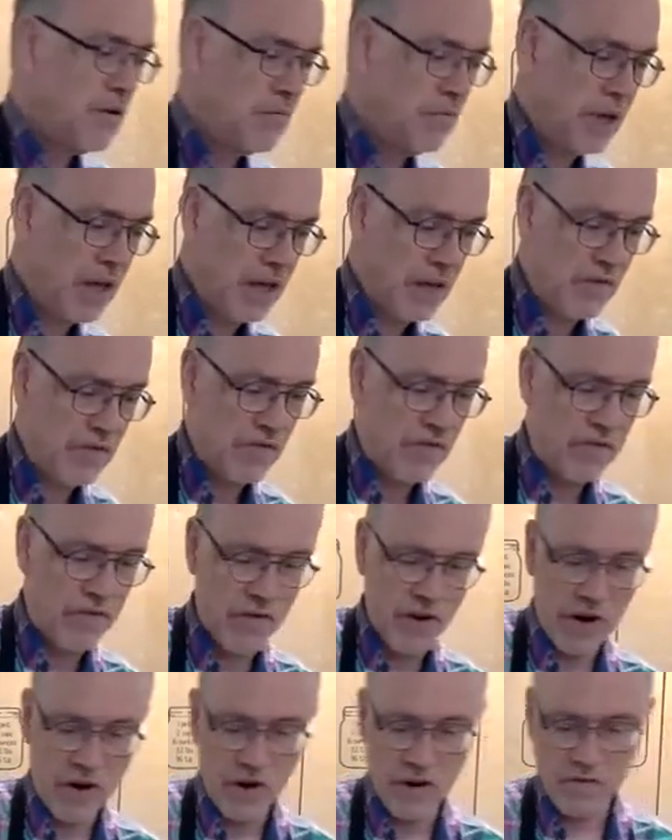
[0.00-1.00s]
be
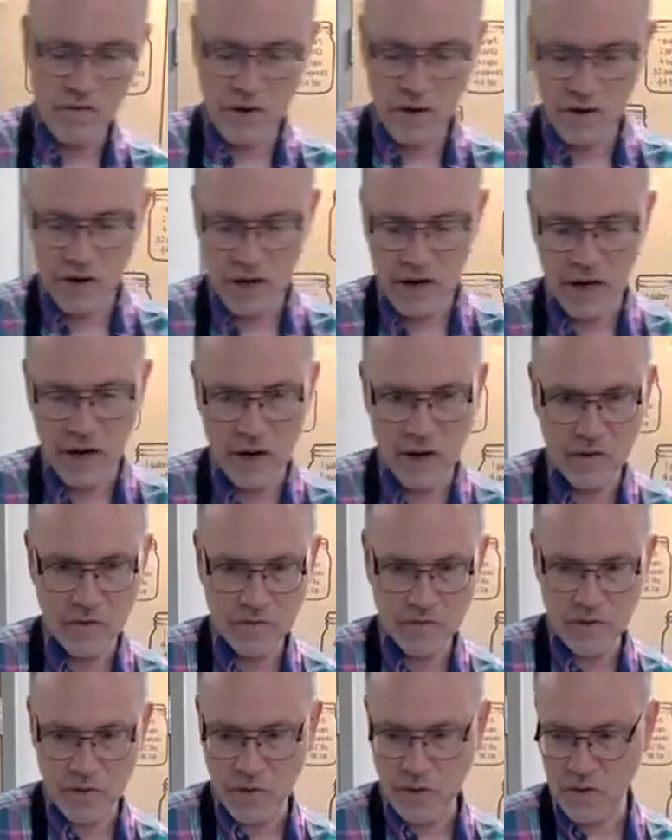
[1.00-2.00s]
very, very
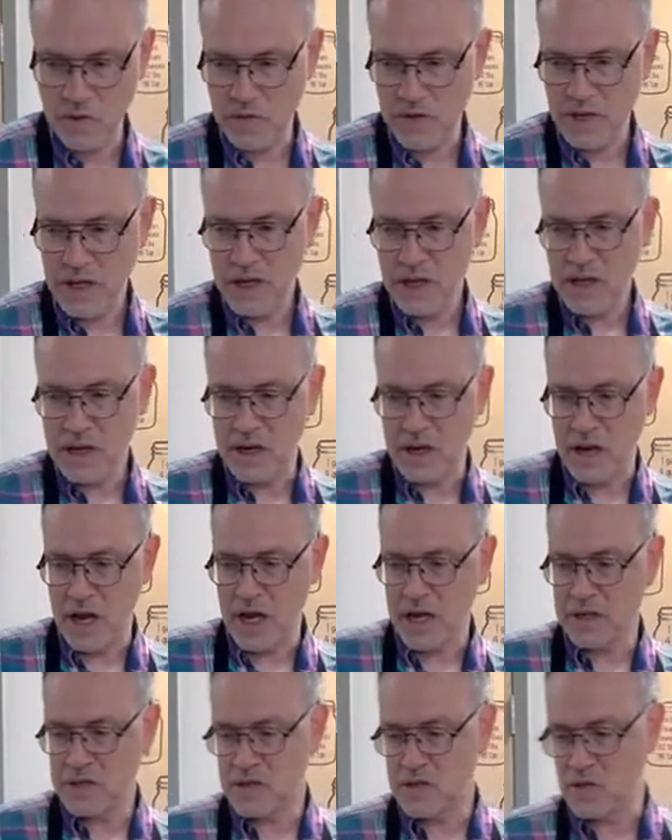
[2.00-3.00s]
careful
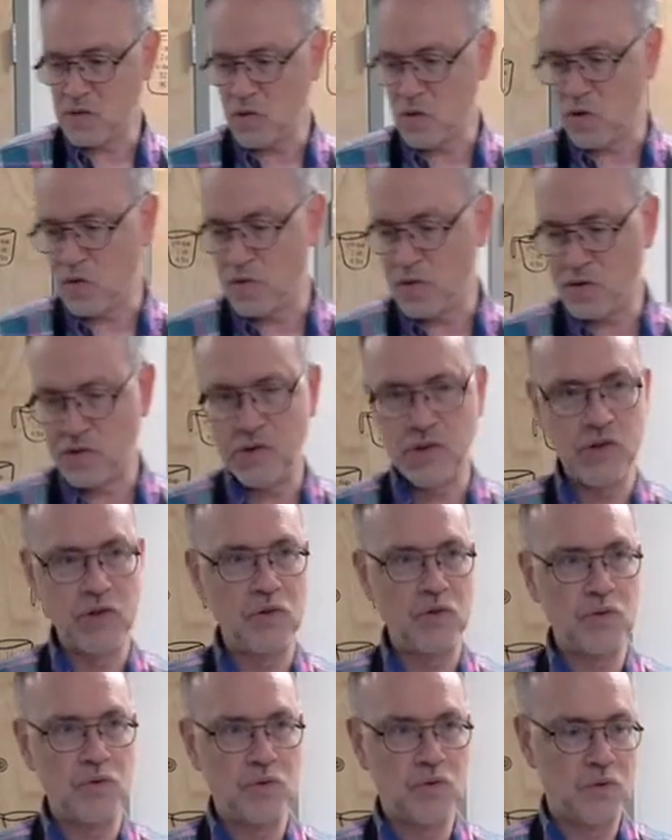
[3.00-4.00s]
not to
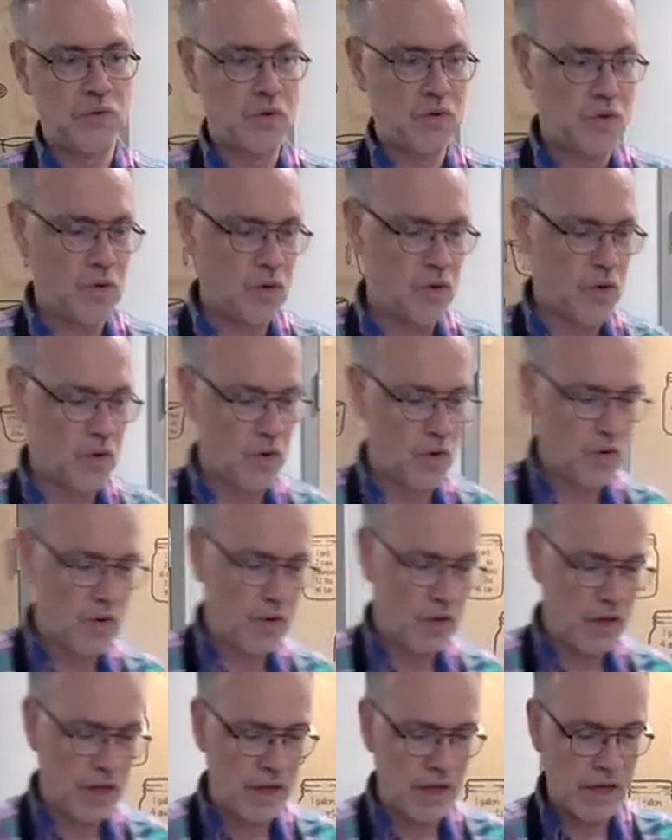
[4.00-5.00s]
overdo
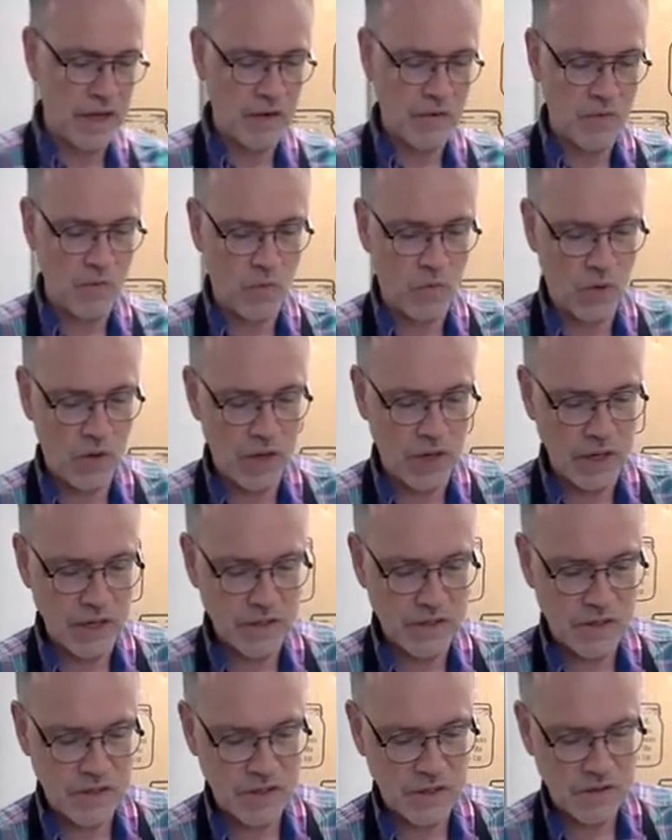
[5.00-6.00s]
all at
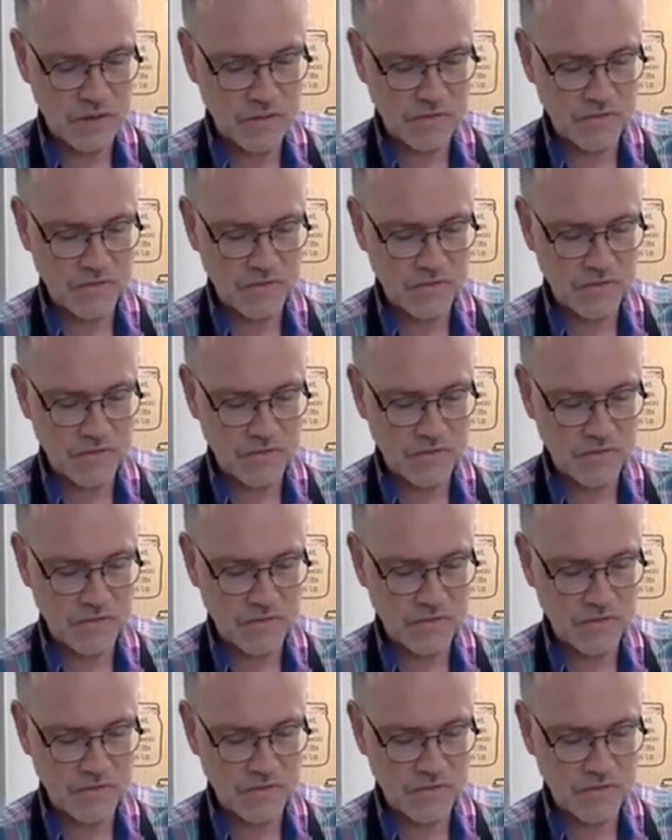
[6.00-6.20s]
once.